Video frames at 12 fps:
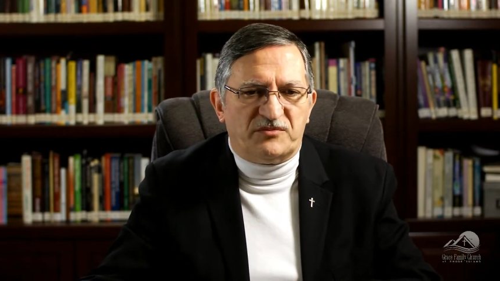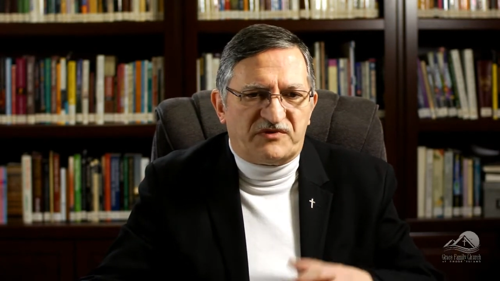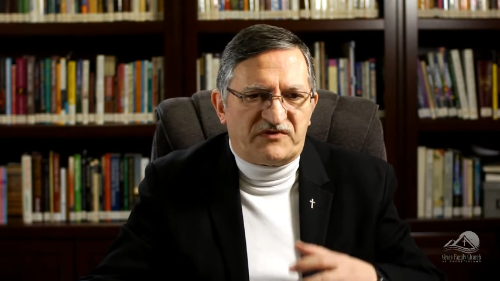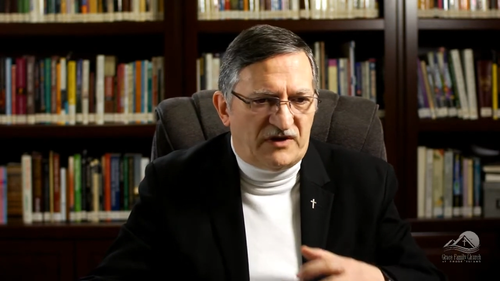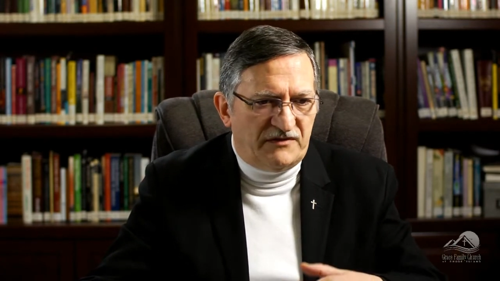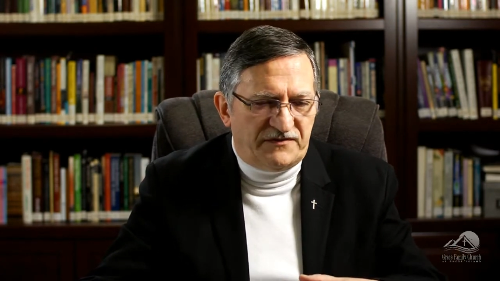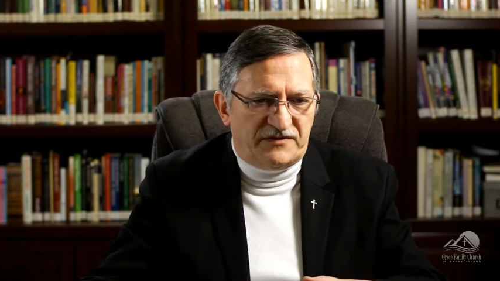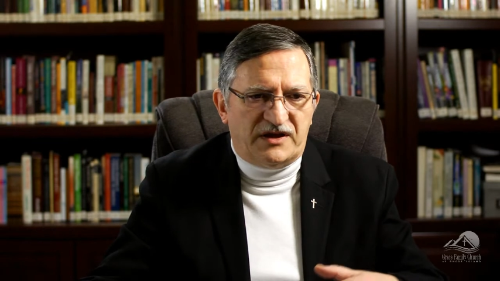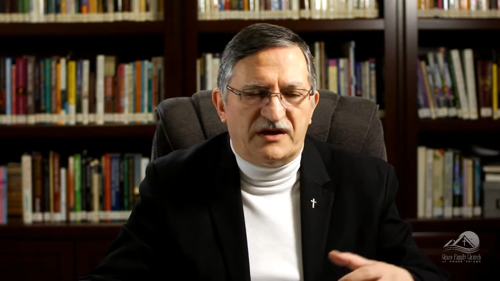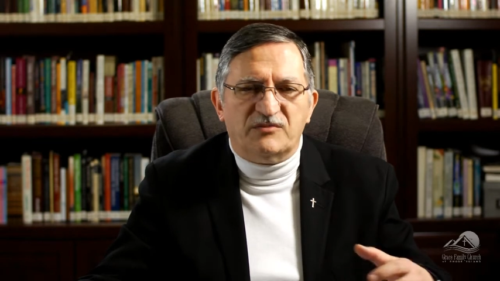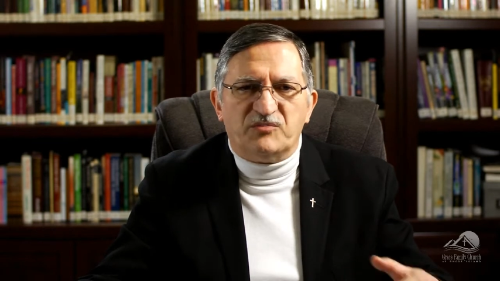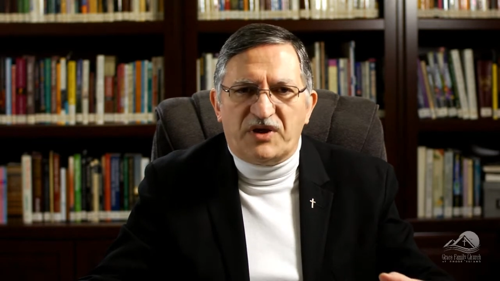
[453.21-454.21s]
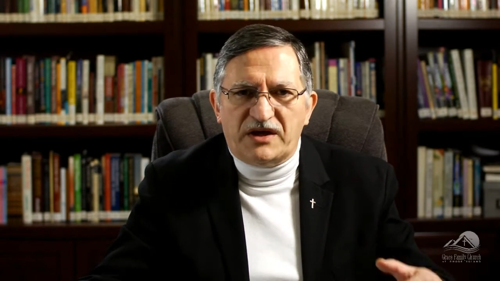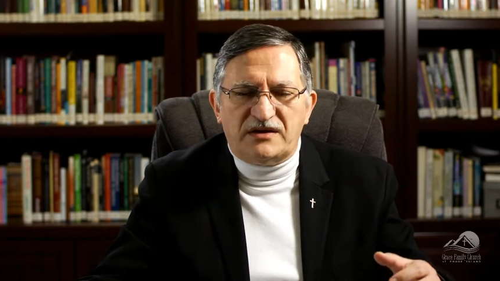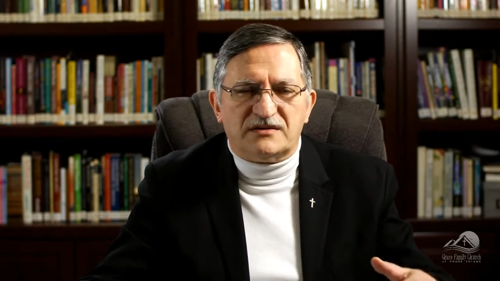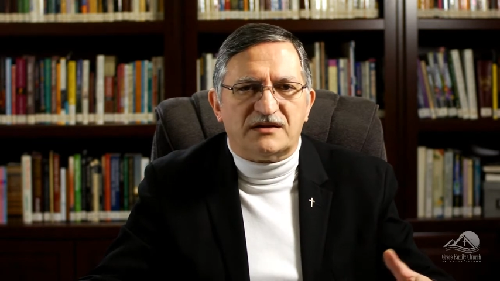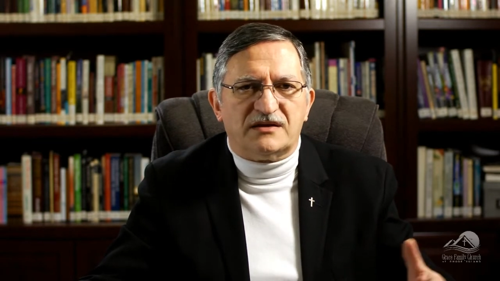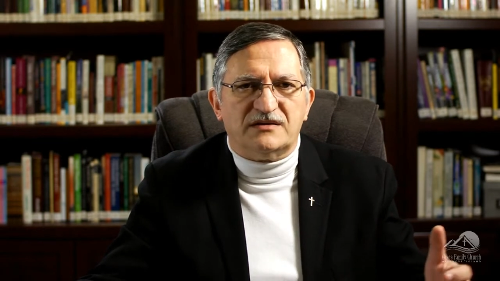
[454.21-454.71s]
suffering and
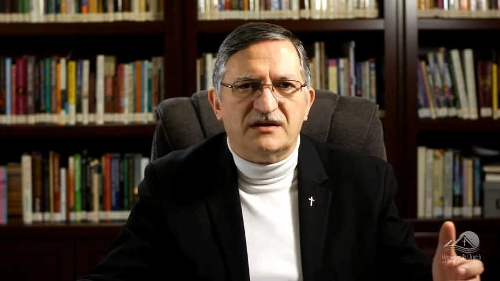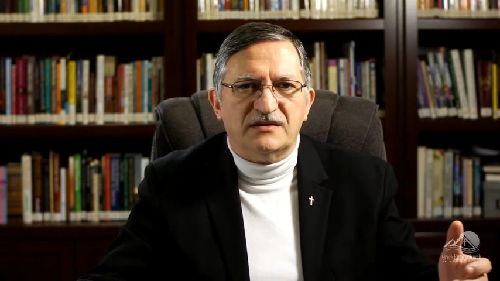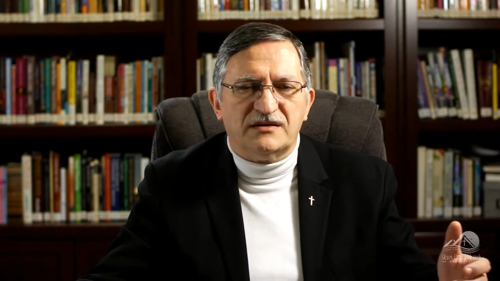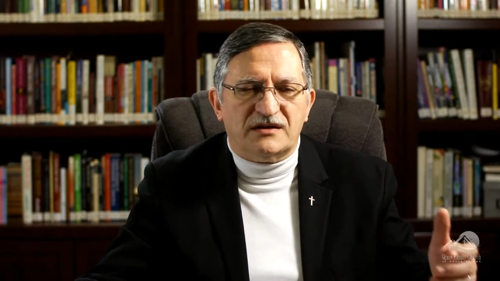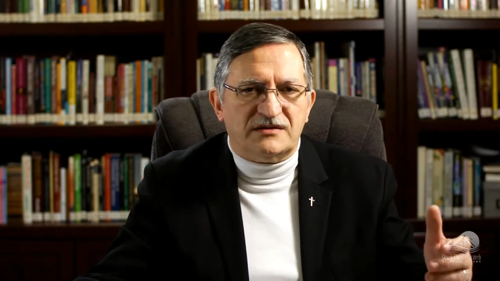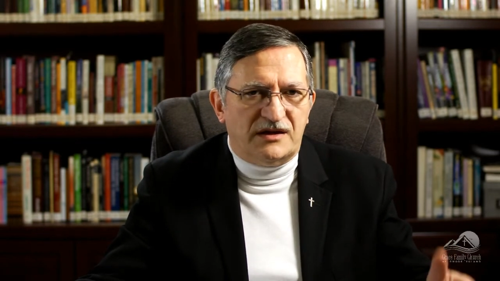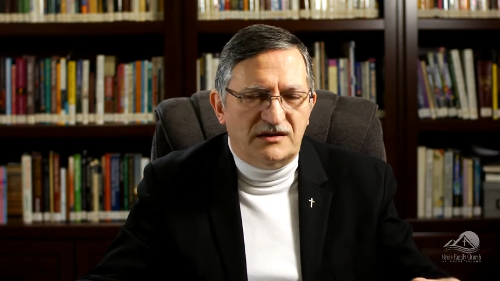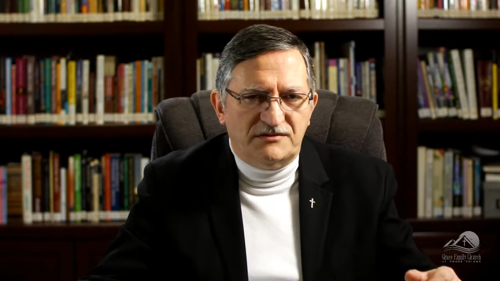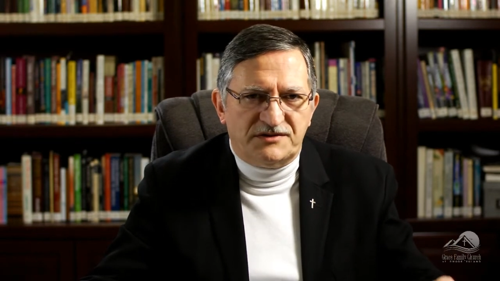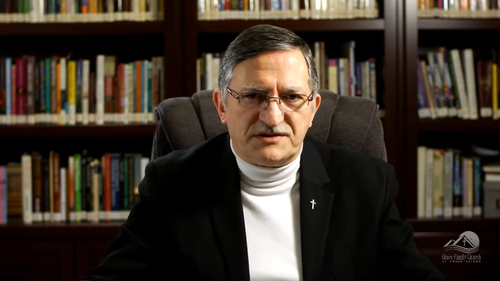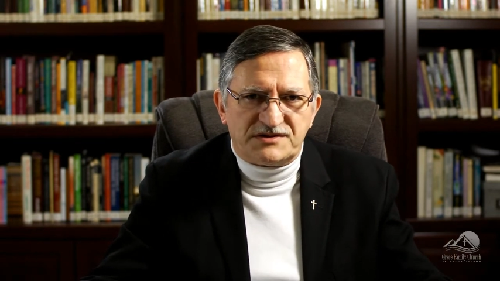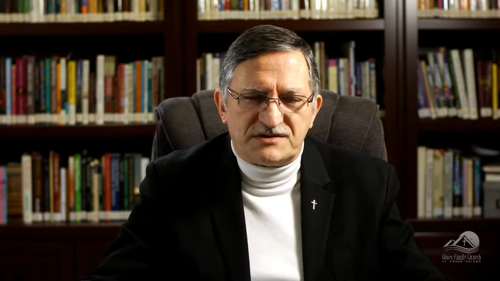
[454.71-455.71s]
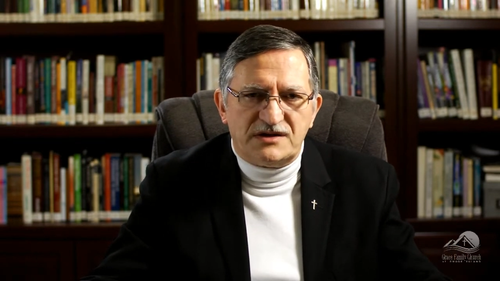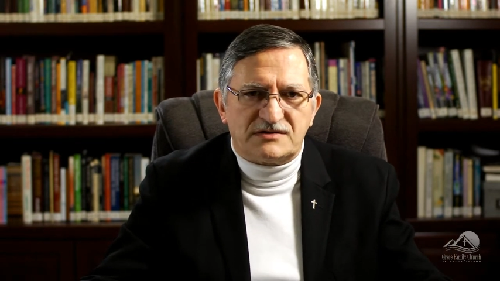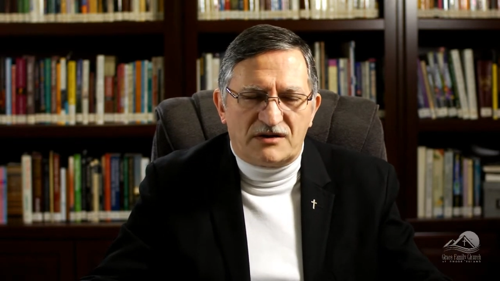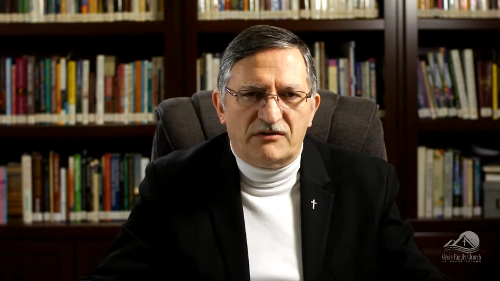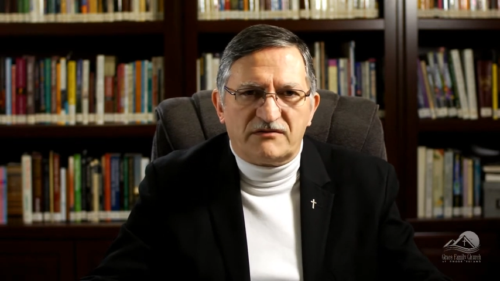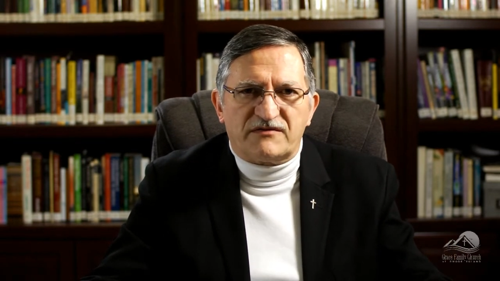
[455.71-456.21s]
pain and illness is
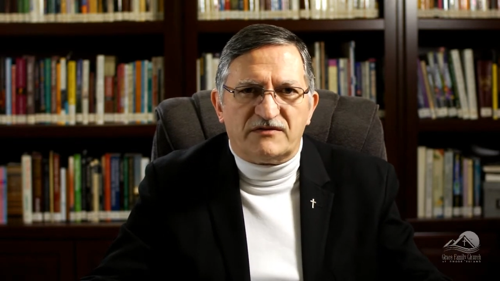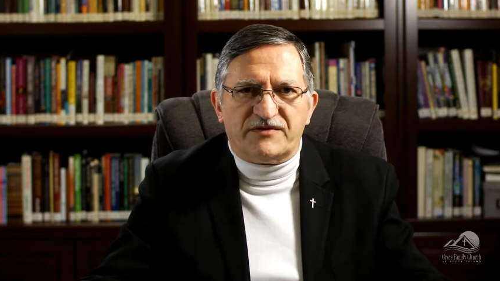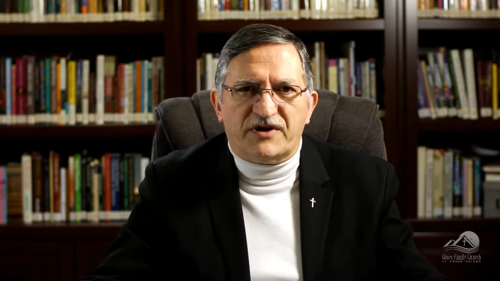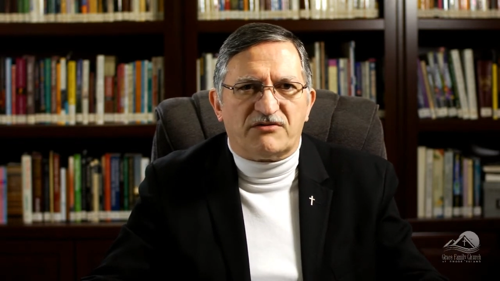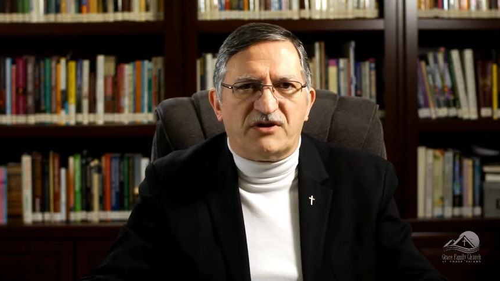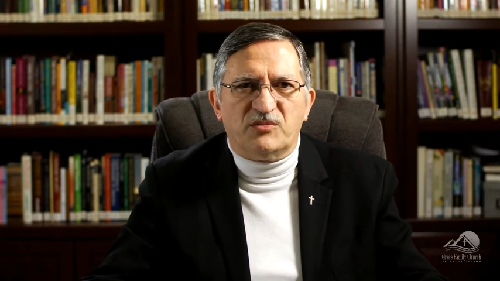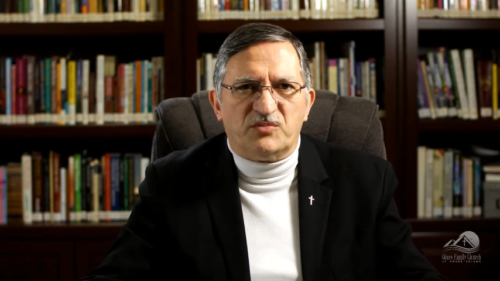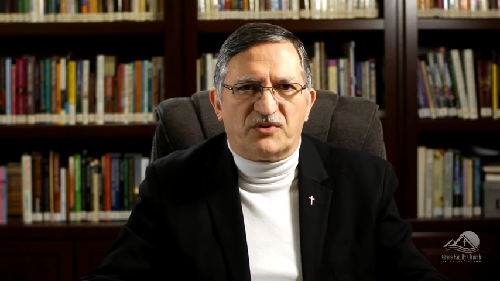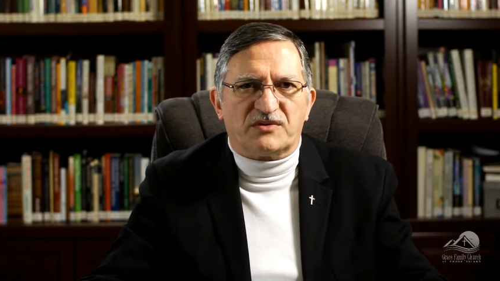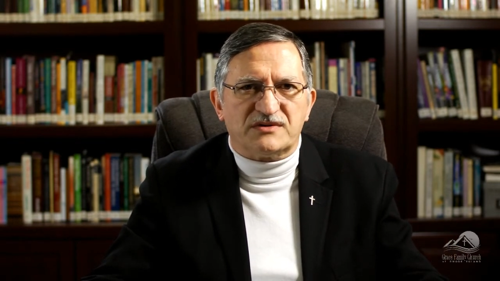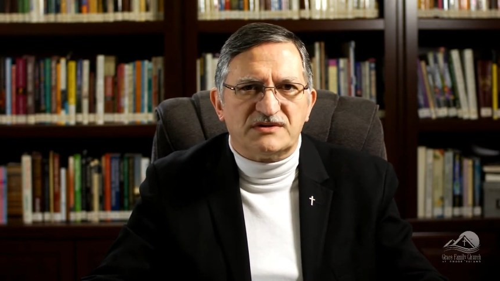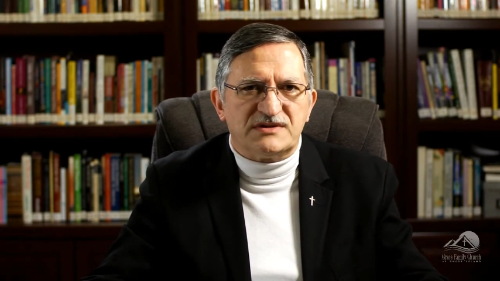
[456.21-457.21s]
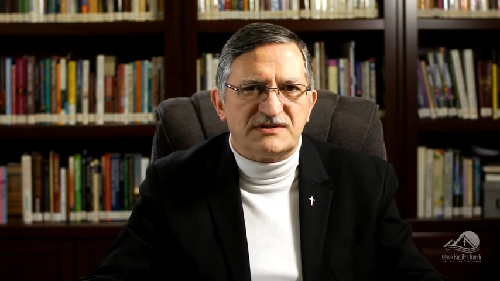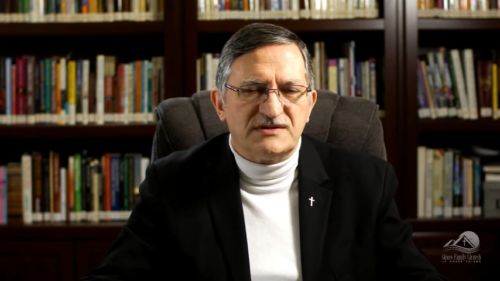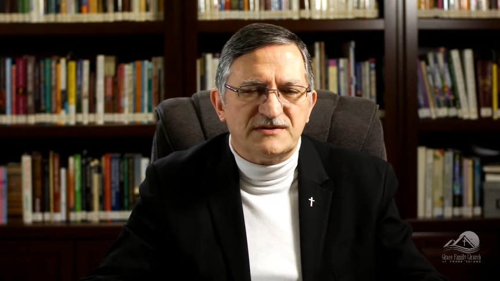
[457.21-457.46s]
also very important.